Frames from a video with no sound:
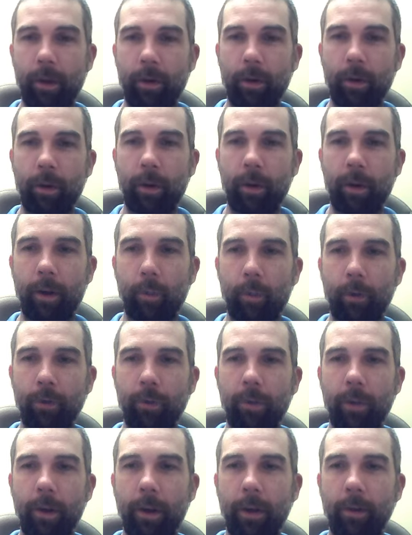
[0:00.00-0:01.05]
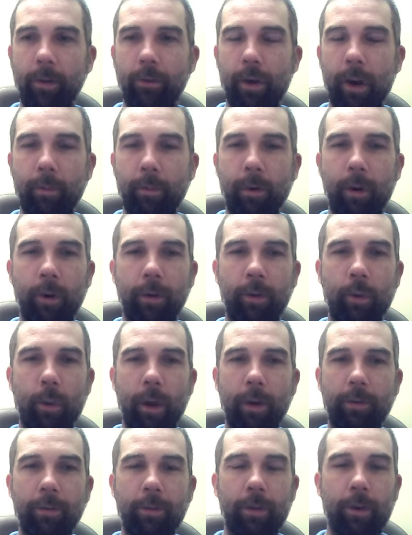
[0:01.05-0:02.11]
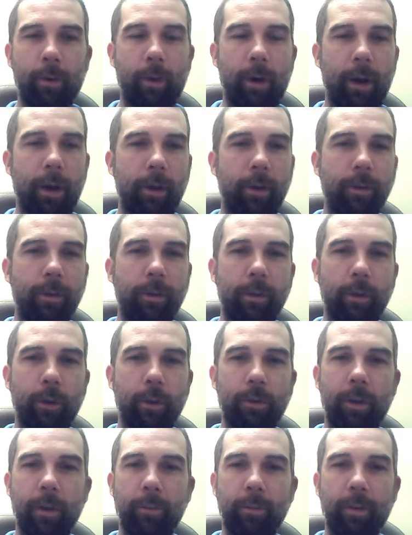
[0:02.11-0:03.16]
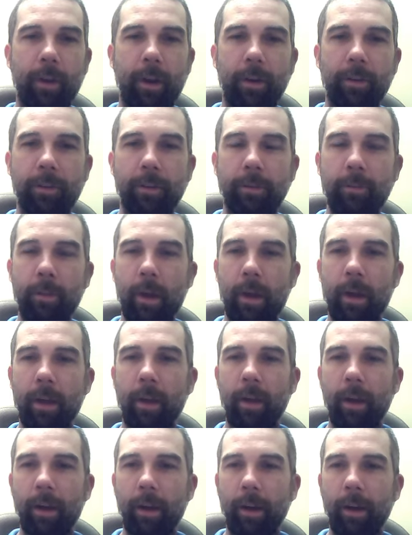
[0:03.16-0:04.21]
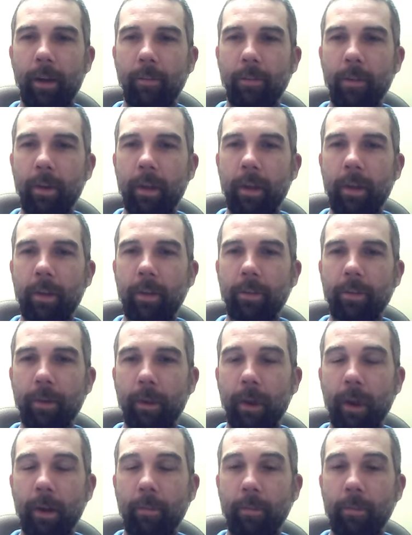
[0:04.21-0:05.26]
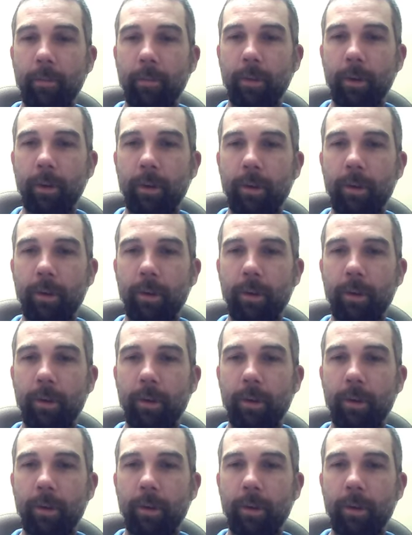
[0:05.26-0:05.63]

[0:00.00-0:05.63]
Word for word: uh, was in Tribe Called Quest for a while and Q-Tip's cousin. Um, so yeah, good to